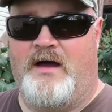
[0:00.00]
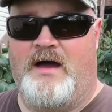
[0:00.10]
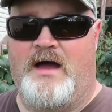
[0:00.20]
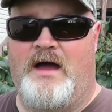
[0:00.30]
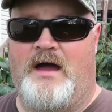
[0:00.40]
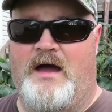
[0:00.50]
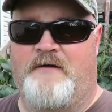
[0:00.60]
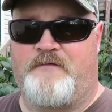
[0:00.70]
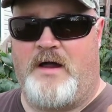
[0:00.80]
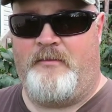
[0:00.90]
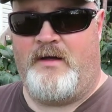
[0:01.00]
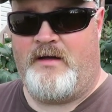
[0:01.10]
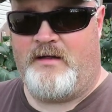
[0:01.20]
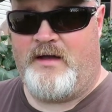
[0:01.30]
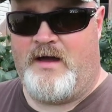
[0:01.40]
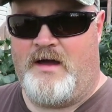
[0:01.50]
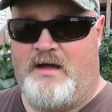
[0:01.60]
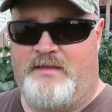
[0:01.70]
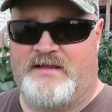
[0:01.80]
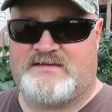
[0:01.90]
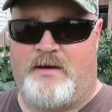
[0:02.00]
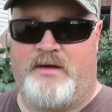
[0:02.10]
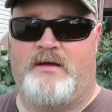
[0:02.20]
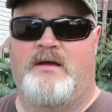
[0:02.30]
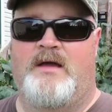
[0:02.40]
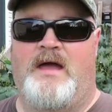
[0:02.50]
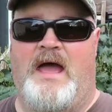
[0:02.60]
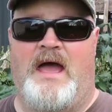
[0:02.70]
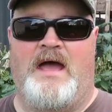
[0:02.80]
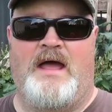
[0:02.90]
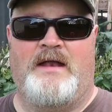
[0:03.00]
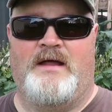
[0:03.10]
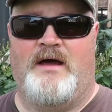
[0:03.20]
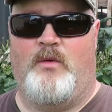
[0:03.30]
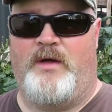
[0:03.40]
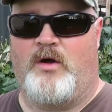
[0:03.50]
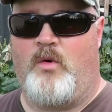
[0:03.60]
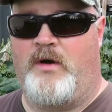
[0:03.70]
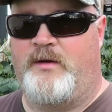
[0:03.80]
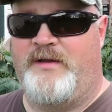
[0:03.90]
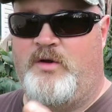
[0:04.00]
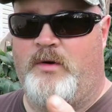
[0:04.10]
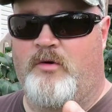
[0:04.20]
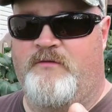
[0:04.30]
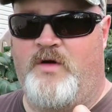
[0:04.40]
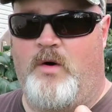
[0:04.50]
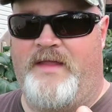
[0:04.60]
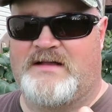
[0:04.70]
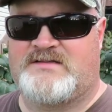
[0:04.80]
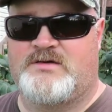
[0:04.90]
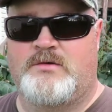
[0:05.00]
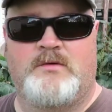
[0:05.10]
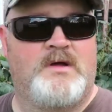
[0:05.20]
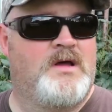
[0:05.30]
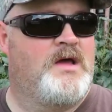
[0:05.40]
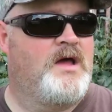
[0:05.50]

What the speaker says: a frame that's coming, and we are going to be doing a review on that soon.